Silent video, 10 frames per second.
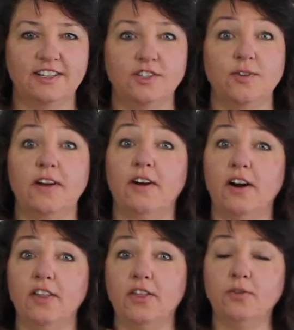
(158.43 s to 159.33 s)
So there
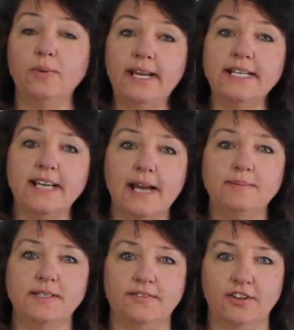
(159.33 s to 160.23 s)
are 3
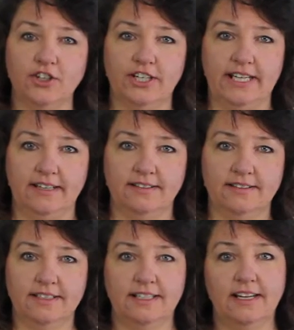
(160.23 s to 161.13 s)
types of learning.
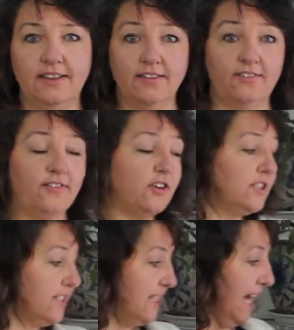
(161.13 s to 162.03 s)
The
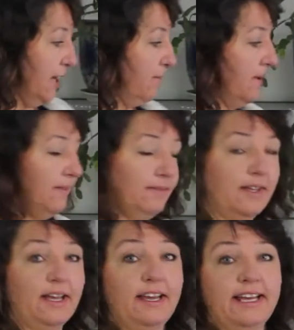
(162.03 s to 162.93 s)
first type
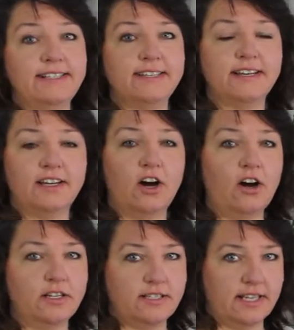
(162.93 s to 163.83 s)
is
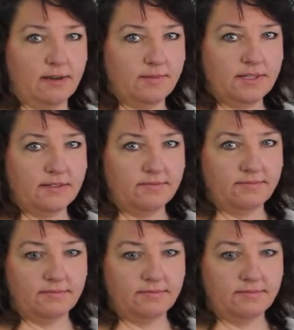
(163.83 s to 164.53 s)
concepts.